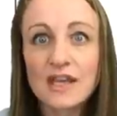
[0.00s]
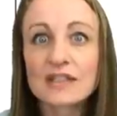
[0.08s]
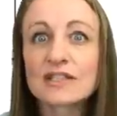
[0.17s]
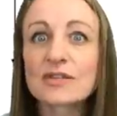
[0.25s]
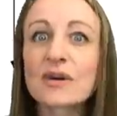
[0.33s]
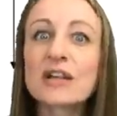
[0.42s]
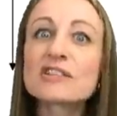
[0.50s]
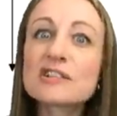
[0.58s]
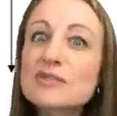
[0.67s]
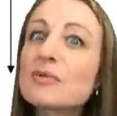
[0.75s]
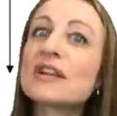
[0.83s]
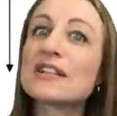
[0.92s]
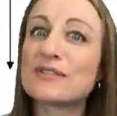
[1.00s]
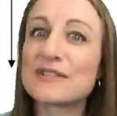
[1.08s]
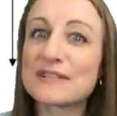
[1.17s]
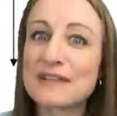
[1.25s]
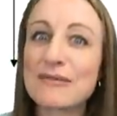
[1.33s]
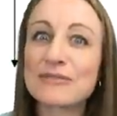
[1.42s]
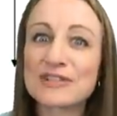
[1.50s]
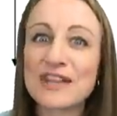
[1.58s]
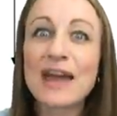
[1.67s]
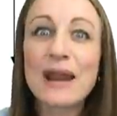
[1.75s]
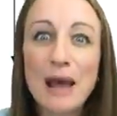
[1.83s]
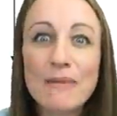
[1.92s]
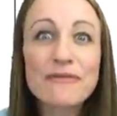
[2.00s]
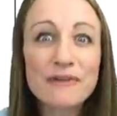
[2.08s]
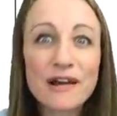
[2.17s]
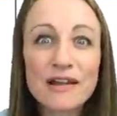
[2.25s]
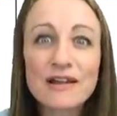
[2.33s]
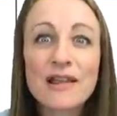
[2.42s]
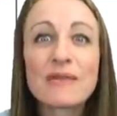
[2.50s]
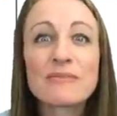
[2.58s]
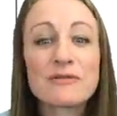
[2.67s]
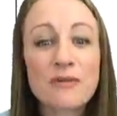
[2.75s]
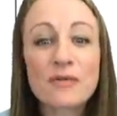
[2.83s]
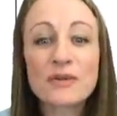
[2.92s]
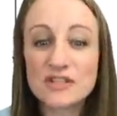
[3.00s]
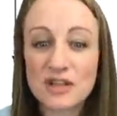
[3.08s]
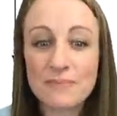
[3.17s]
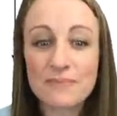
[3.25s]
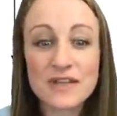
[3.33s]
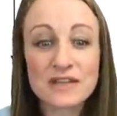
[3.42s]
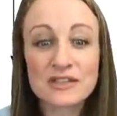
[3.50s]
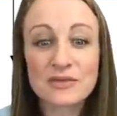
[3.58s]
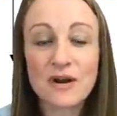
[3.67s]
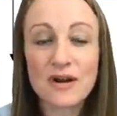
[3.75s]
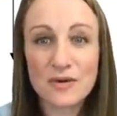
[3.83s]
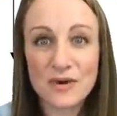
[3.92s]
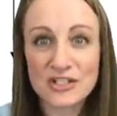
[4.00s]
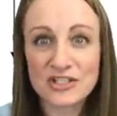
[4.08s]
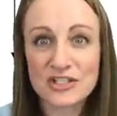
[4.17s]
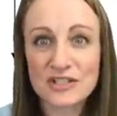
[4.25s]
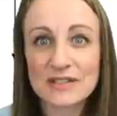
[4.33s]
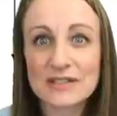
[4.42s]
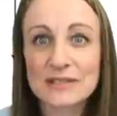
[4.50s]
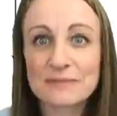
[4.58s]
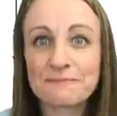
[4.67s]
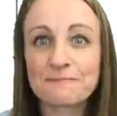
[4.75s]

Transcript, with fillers: So I just wanted to establish that up front before we jump into our questions.